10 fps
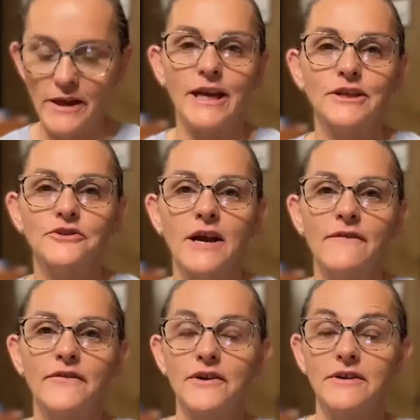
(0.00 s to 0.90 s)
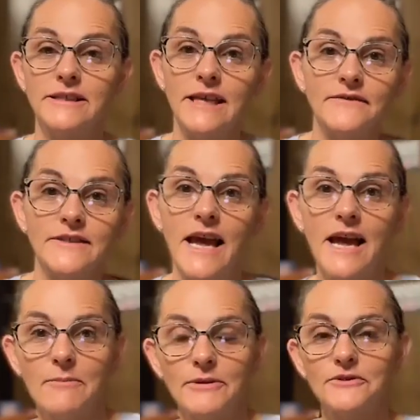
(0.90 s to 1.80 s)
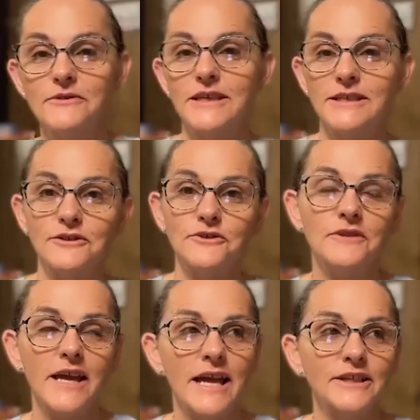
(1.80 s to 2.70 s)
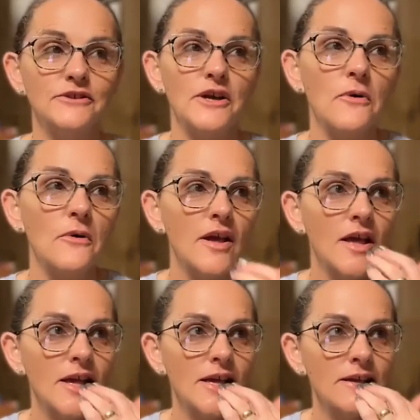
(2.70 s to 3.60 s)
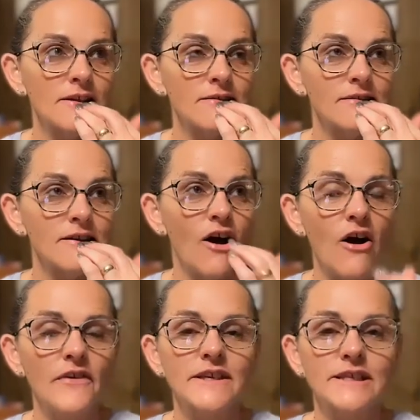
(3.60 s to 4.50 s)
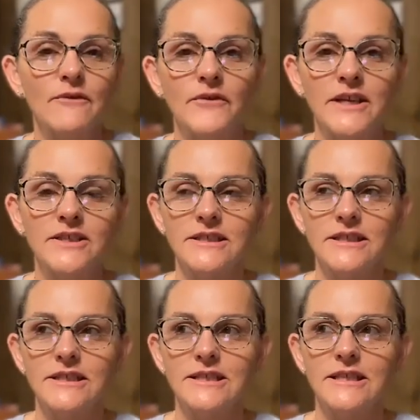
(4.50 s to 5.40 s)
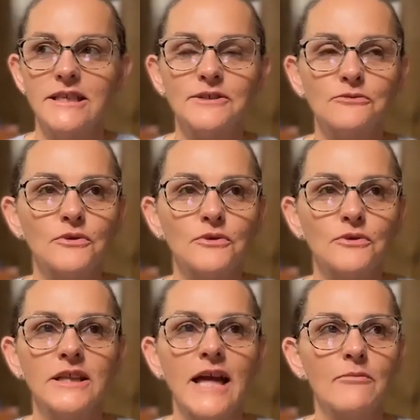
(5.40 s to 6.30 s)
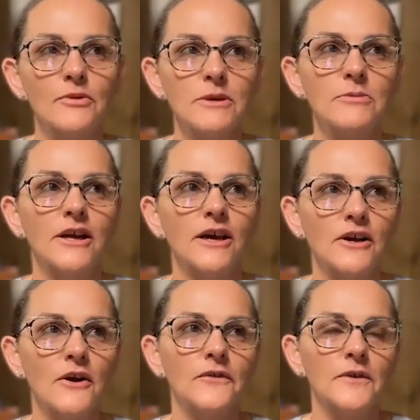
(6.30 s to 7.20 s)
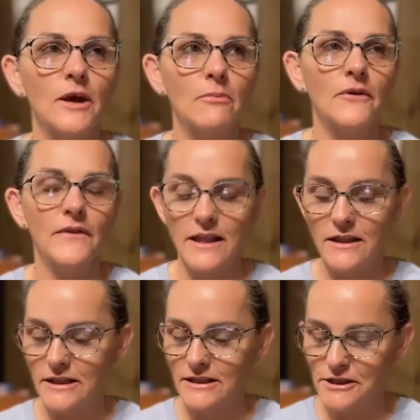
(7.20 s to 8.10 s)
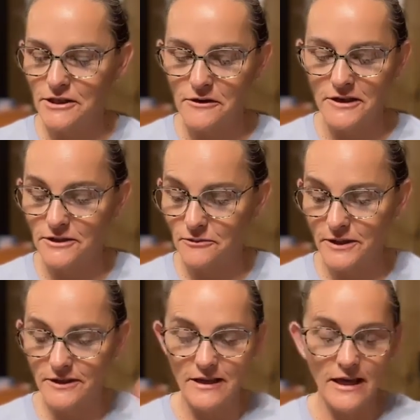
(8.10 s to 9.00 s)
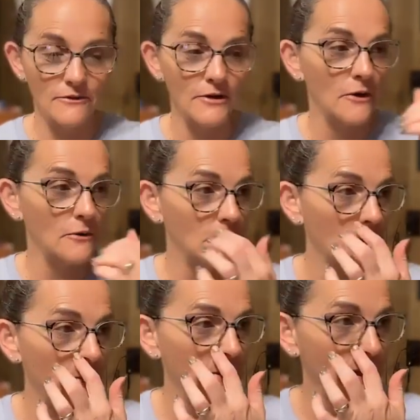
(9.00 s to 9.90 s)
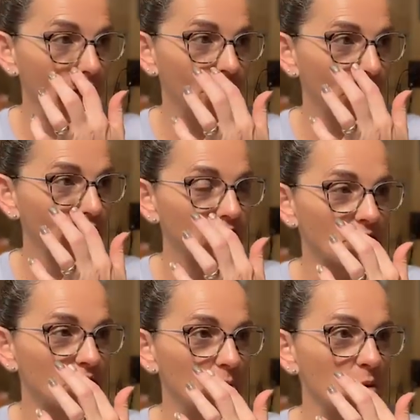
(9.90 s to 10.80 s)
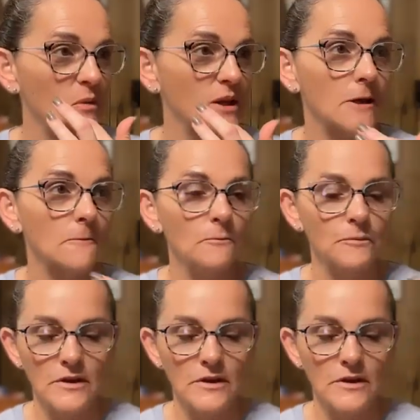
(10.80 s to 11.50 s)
We got to drive there and save time and do this and do that, you know. All these conveniences is real. I've really been hung up on that lately too. I just went, I don't know, I'm in left field. Y'all give me a minute.